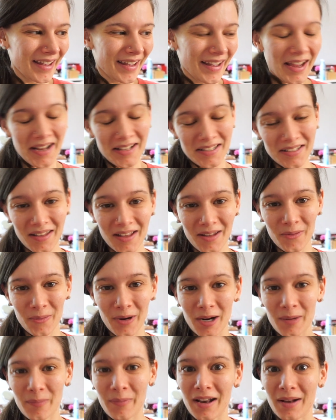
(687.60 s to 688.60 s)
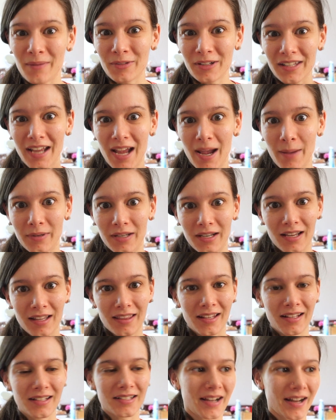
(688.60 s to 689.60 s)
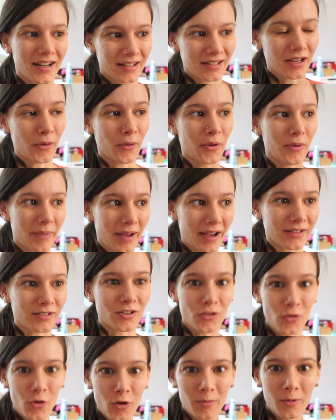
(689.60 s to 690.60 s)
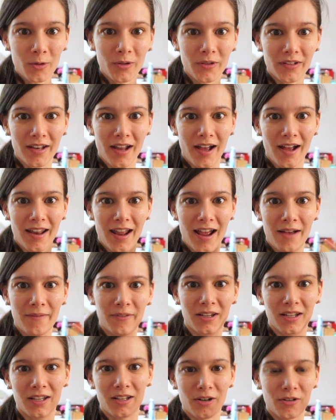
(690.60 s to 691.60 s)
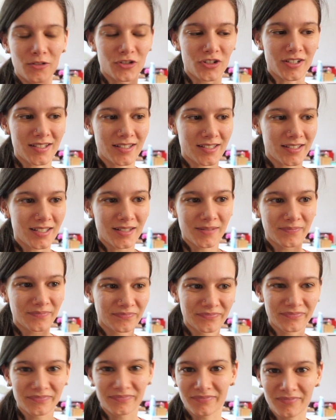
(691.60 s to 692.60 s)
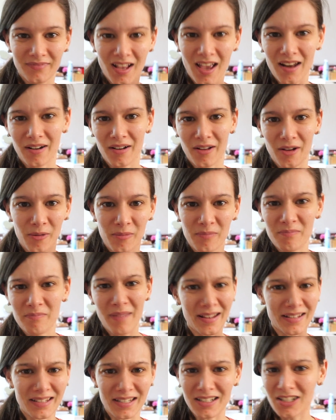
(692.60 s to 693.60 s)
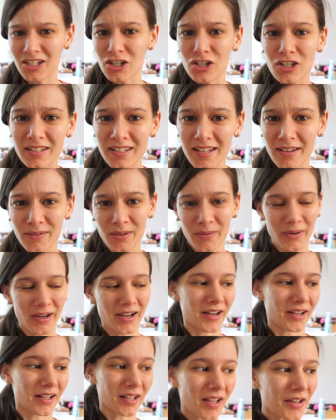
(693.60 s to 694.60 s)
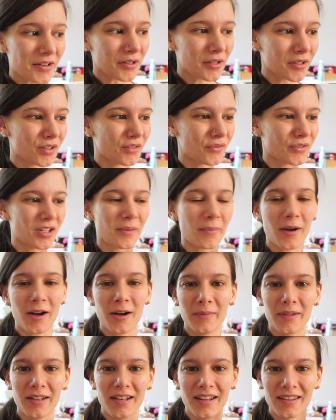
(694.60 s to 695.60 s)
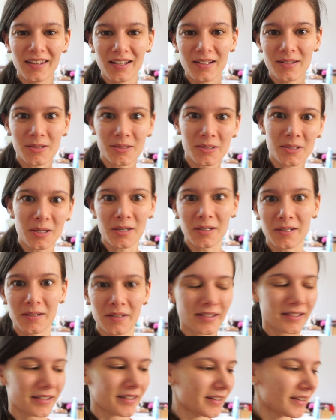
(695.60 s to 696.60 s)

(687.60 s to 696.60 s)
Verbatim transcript: it's a lot of work, but I'm really happy to get things kind of going back to normal and not having, you know, just, I don't know, messy dishes everywhere and clutter all over the apartment, and things are starting to